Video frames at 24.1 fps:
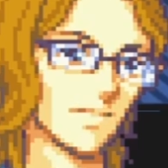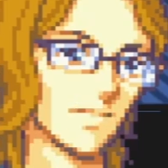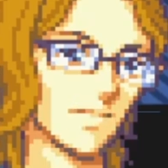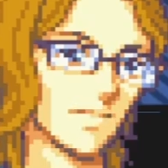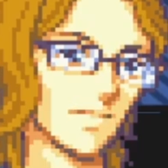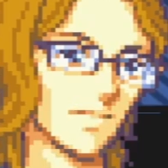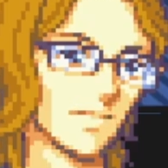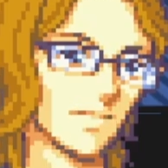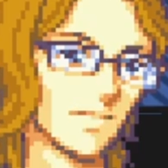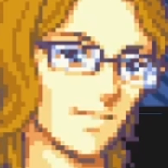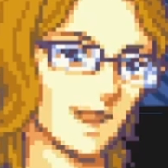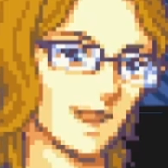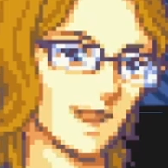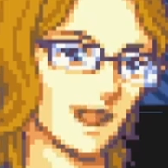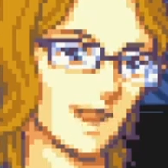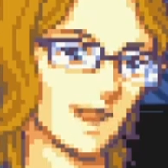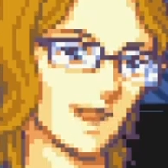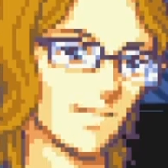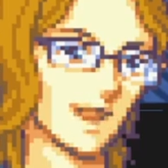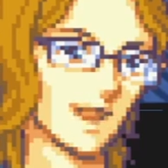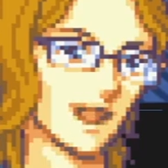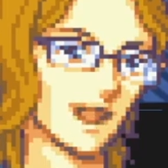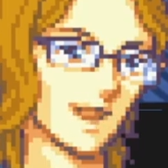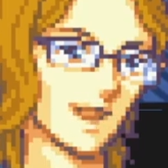So
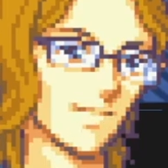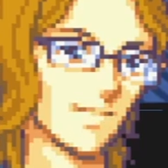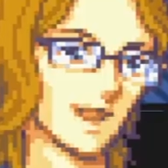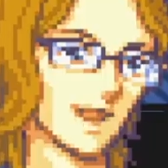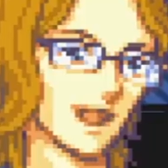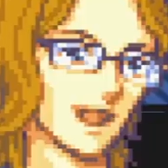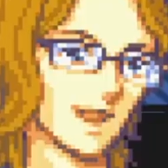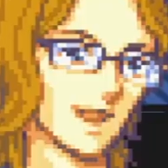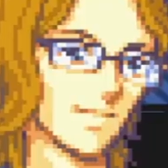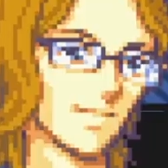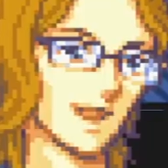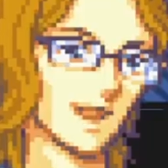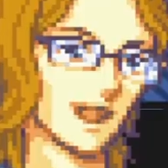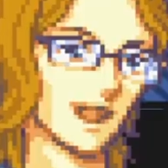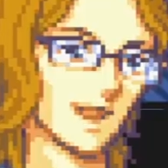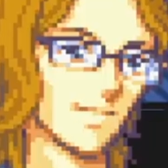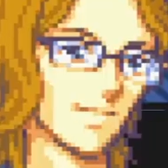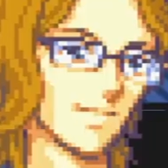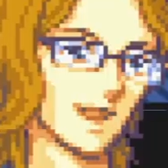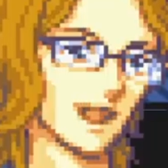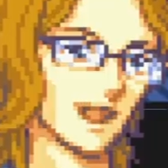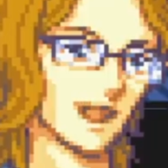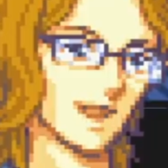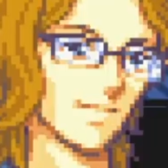
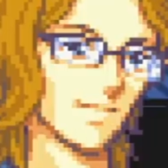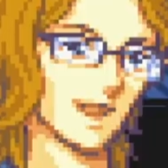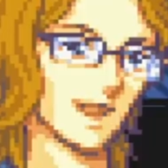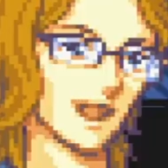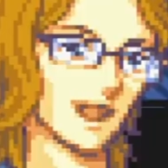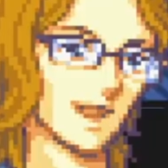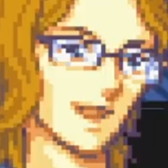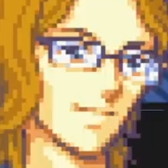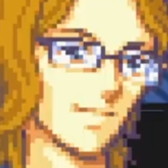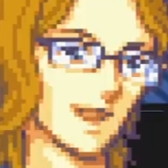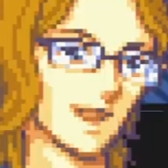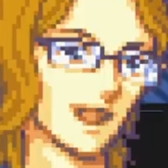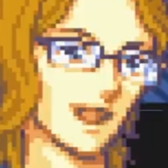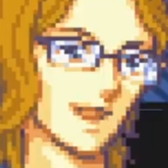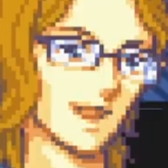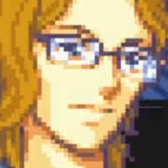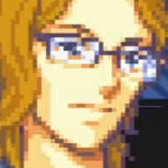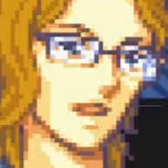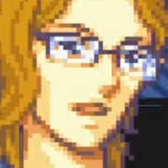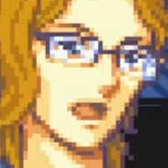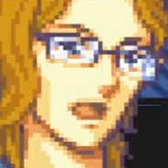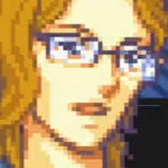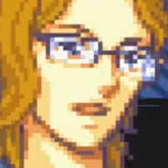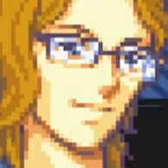that is what
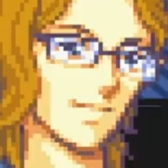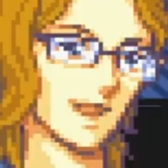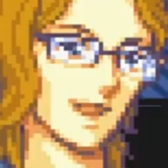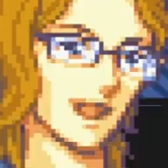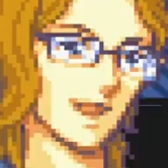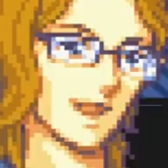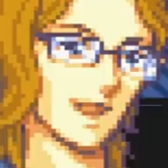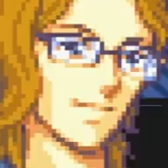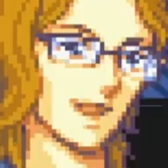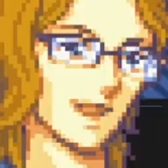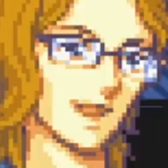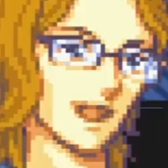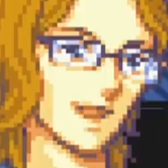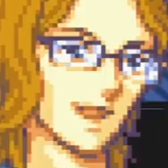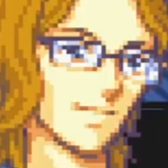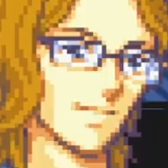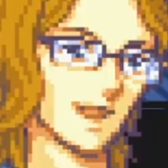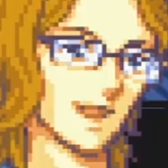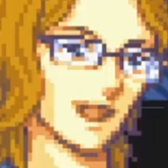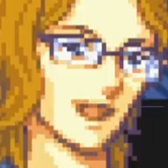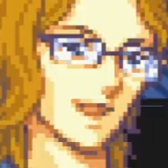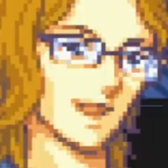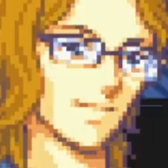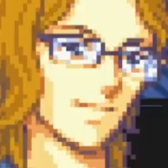replaces the double
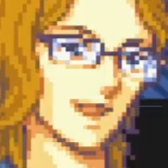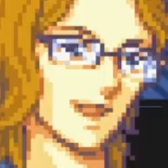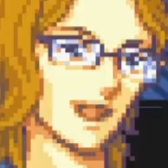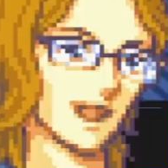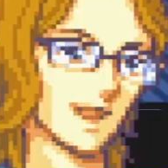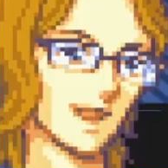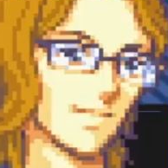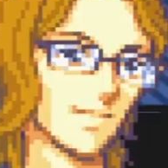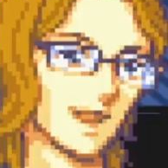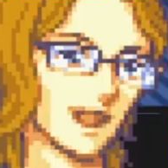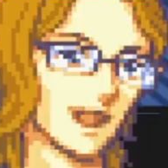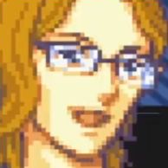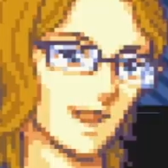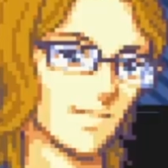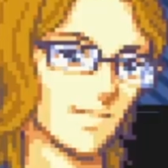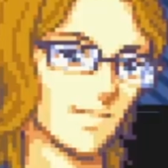jump. Okay.